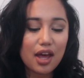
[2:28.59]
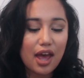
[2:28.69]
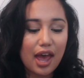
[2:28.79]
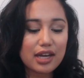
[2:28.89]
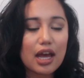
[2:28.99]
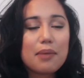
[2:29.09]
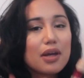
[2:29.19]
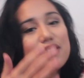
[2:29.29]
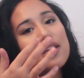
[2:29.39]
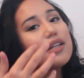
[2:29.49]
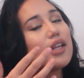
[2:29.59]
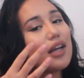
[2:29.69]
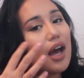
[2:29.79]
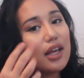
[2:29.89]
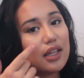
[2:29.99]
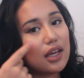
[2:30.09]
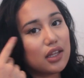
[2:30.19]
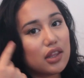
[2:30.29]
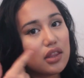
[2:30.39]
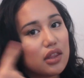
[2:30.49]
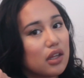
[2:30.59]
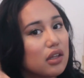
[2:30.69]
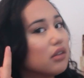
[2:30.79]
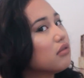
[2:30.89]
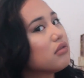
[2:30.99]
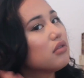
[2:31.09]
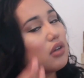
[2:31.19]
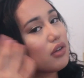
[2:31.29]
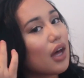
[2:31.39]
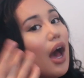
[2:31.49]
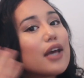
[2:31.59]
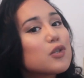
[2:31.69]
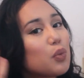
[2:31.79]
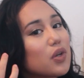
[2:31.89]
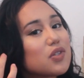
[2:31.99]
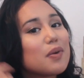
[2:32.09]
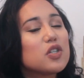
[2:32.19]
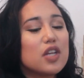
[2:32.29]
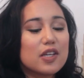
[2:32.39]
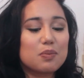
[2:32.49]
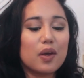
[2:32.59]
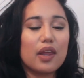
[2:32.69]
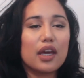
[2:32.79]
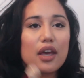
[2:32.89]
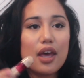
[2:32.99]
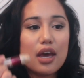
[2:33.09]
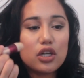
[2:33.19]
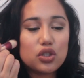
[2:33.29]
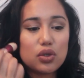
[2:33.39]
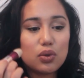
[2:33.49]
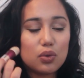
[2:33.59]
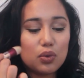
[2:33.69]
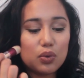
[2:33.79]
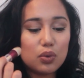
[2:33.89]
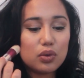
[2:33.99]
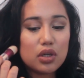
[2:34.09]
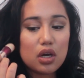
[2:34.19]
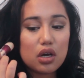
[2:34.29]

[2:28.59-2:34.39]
And I'm not saying like highlight the, you know, the highest points of my cheeks, but like to